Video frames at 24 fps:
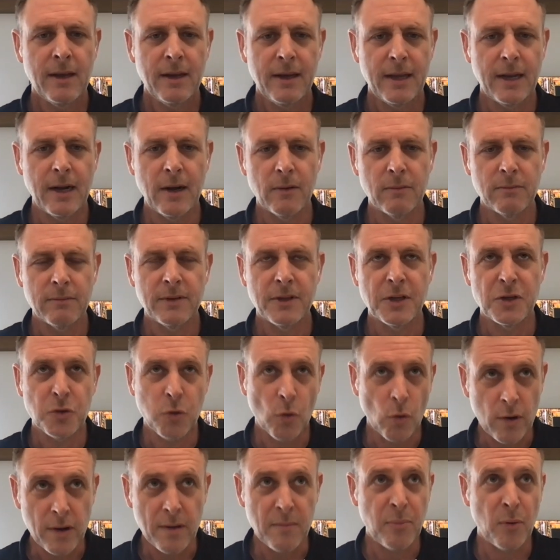The
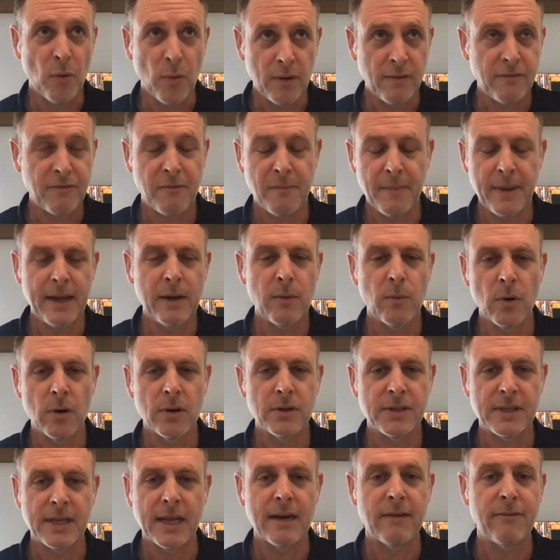talking point for me
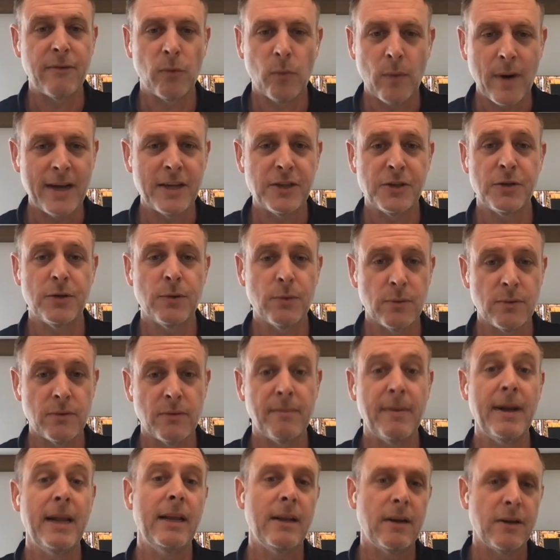was that if it raised 200
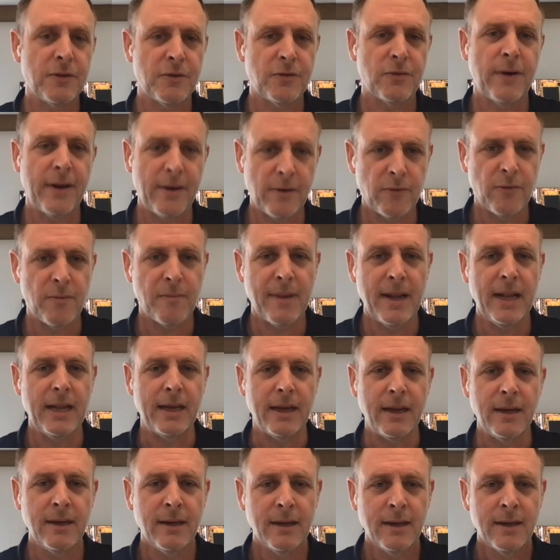million or 300
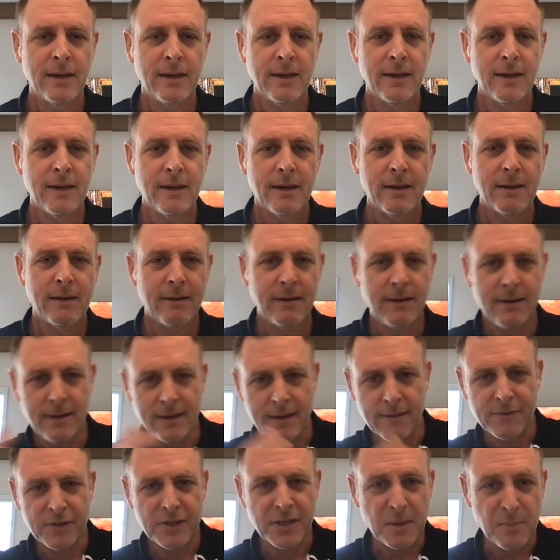million,
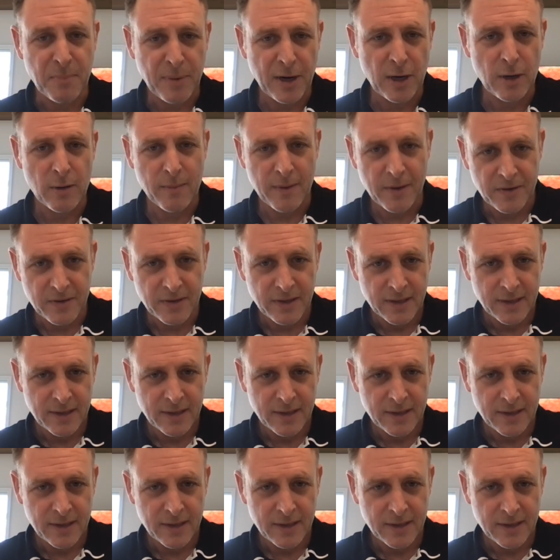give it to the pyramid.